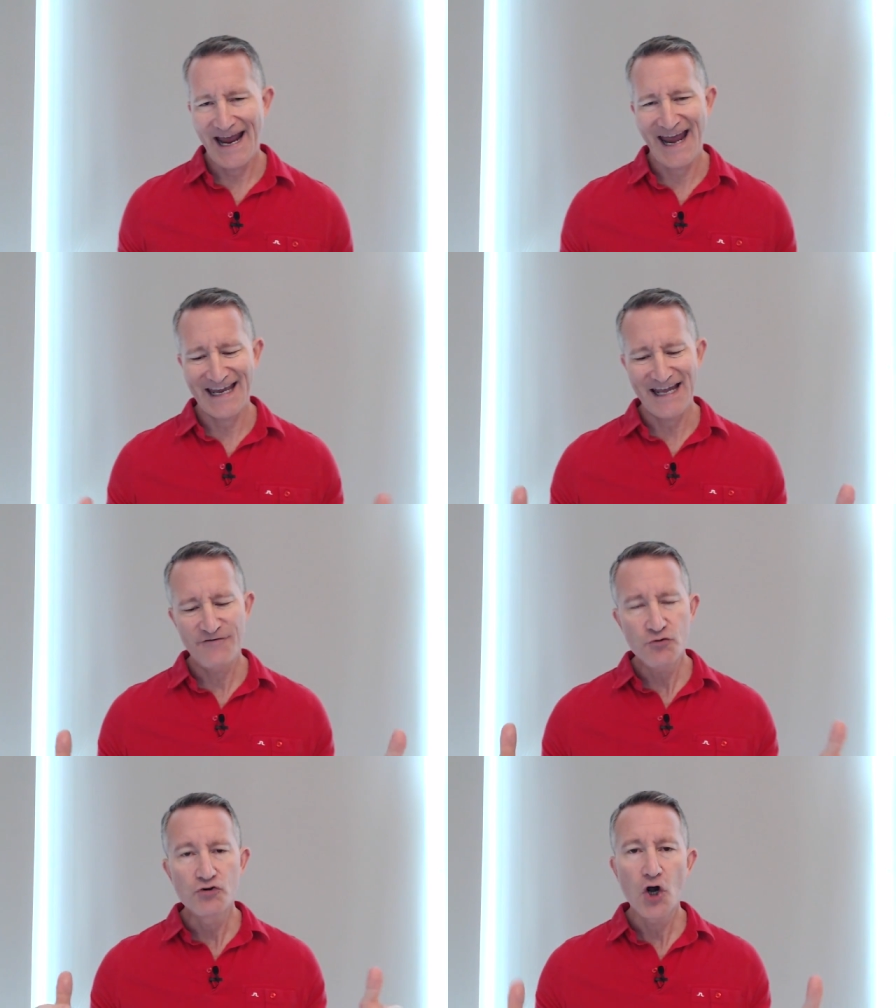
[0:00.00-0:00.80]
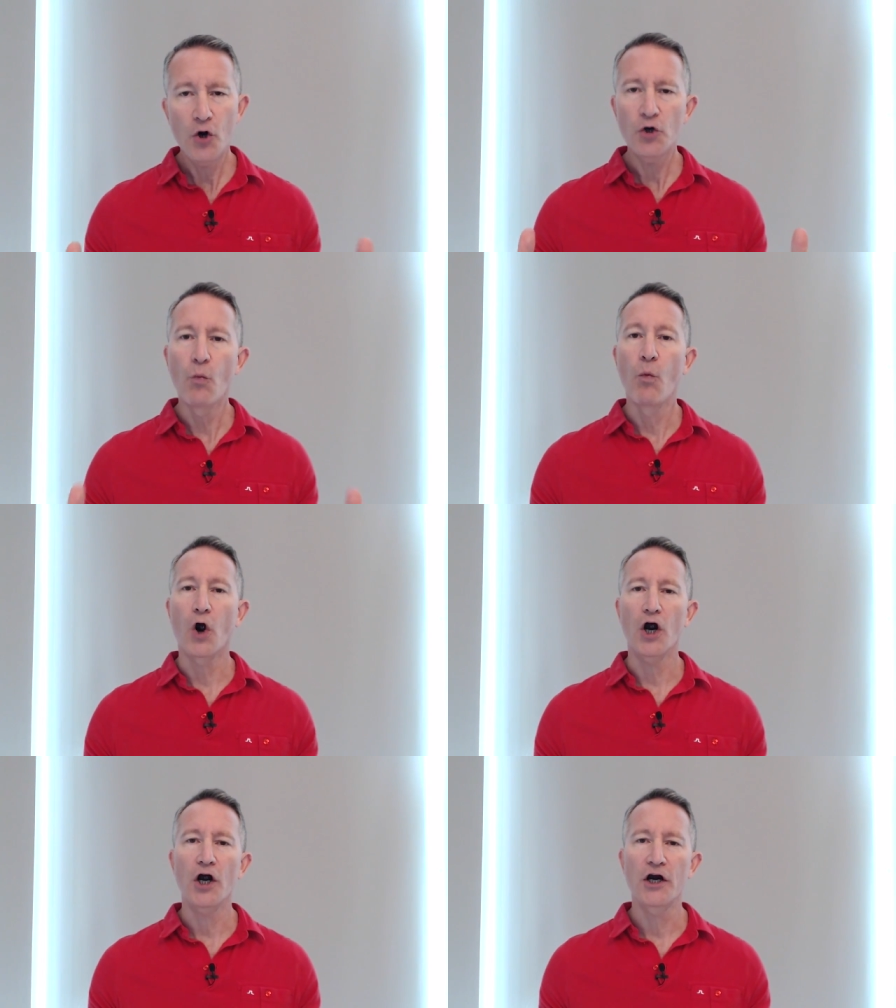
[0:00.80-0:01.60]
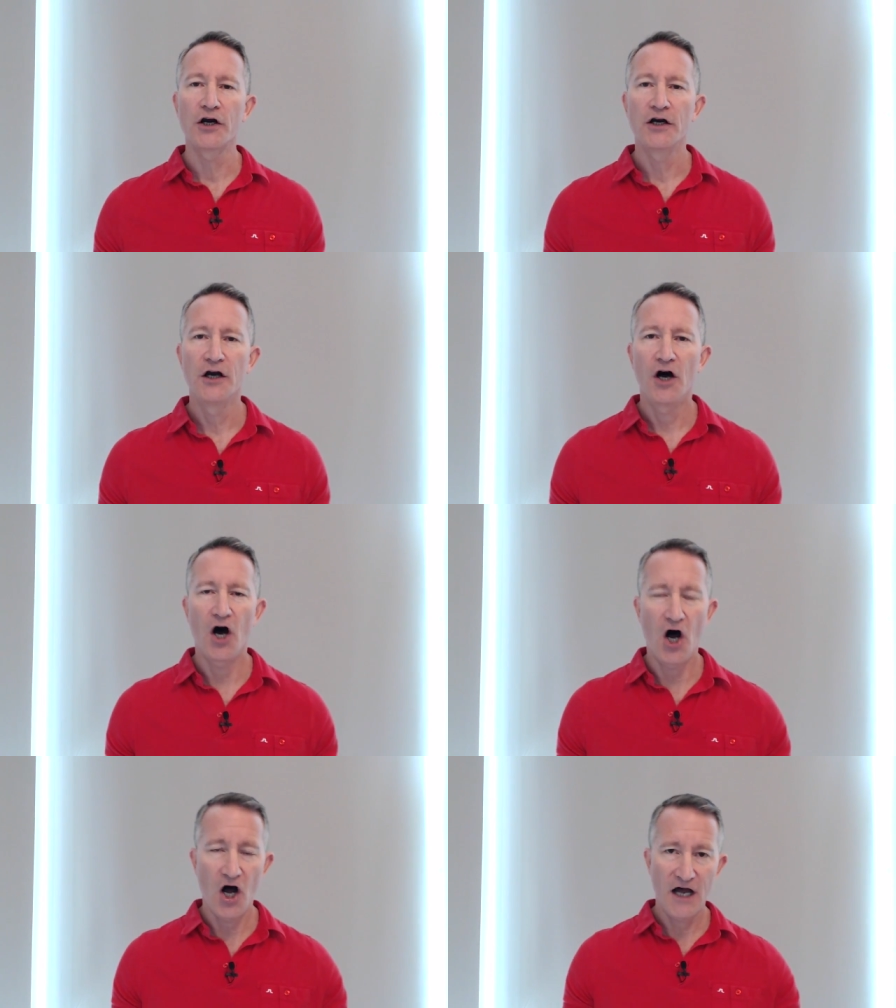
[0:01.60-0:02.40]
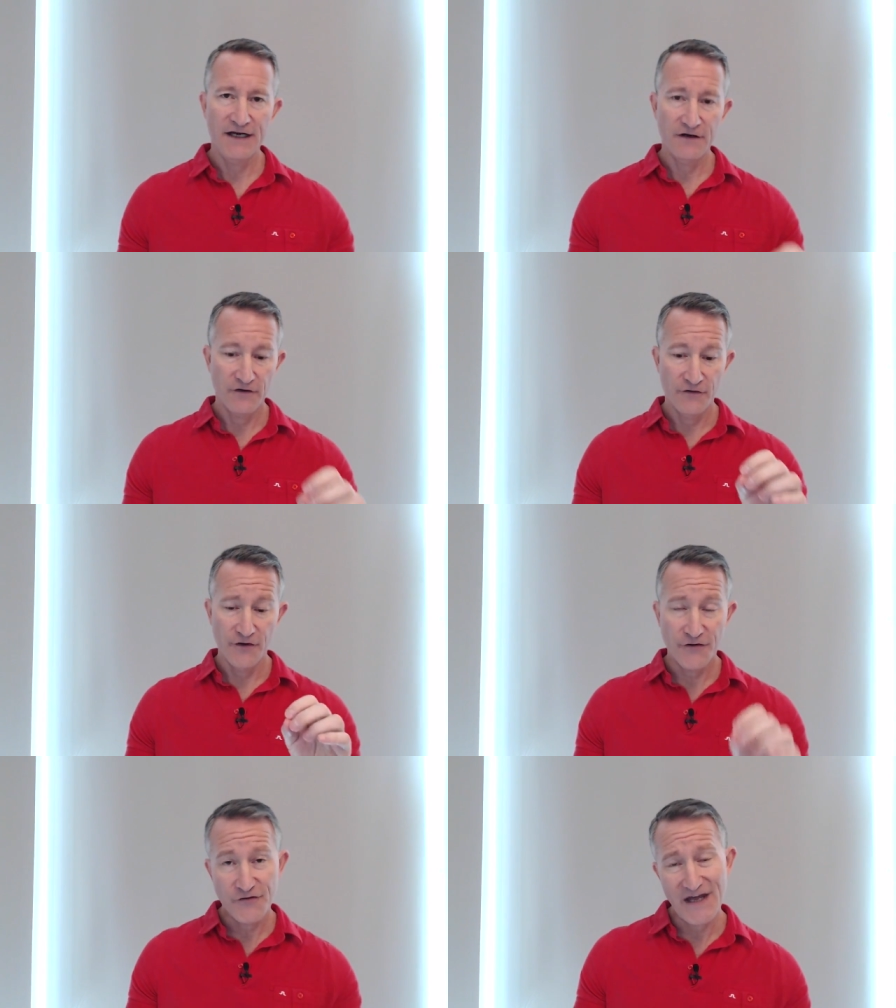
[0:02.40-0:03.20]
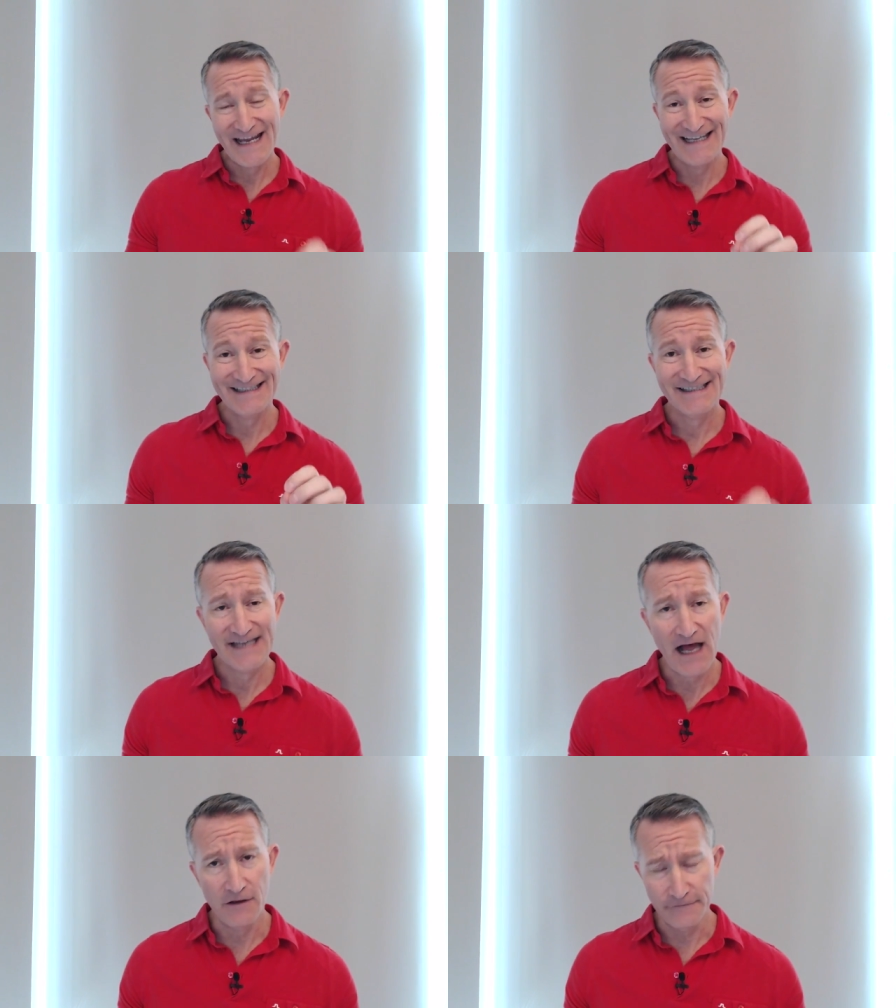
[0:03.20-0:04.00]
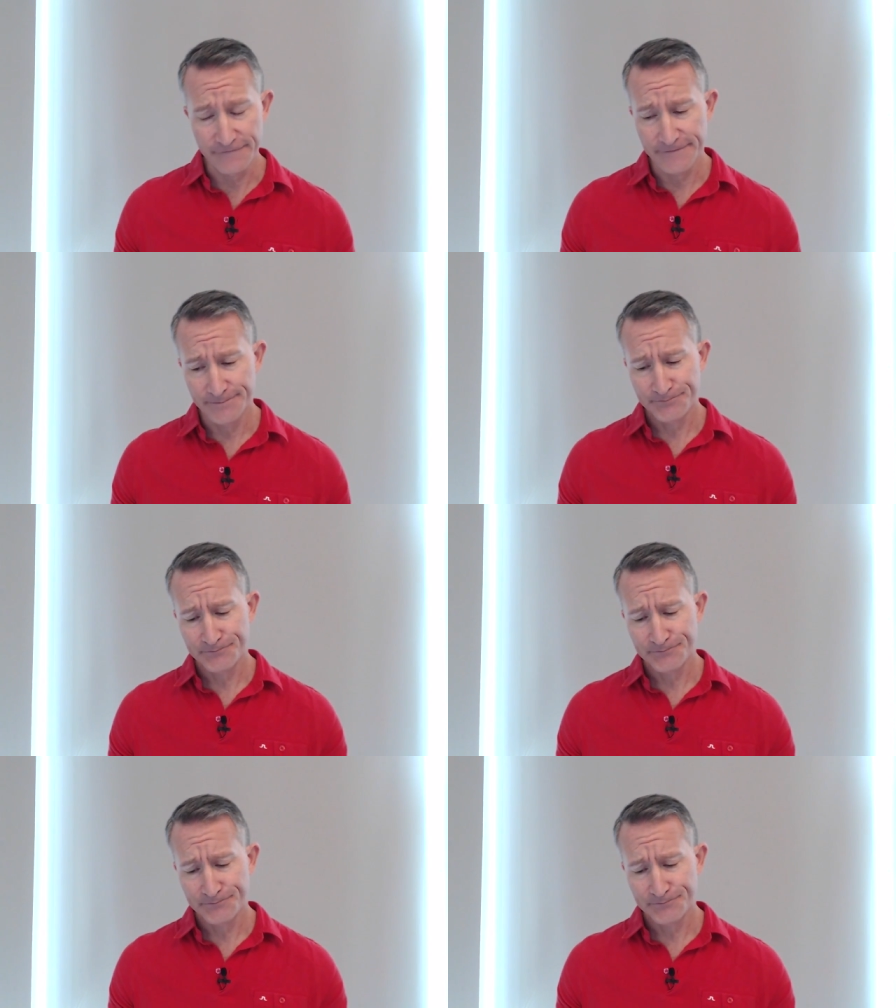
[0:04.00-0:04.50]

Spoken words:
And if you go to work on the thing itself,